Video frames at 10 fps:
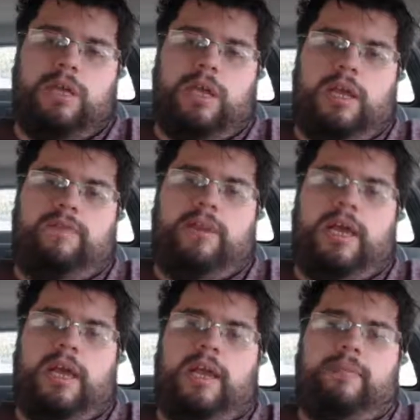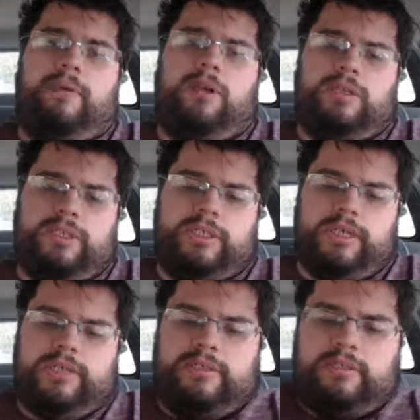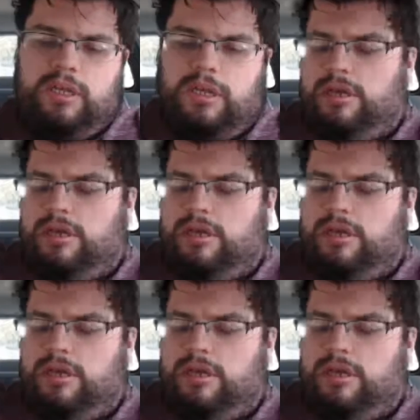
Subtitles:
and for that I apologize.